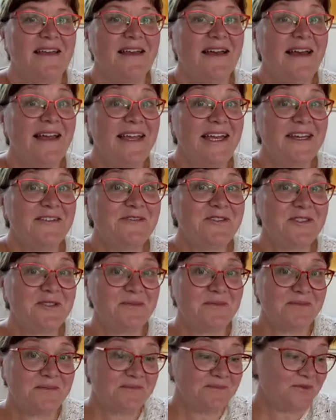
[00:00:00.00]
I have
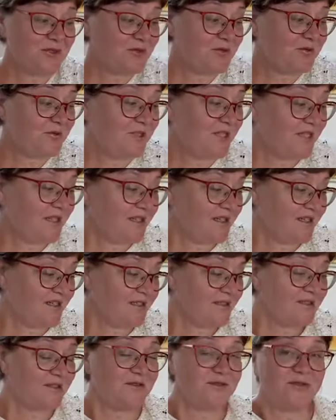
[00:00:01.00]
some new
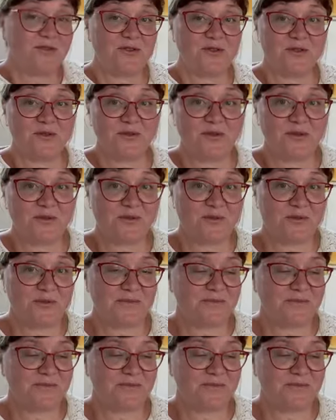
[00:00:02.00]
yarns to show you.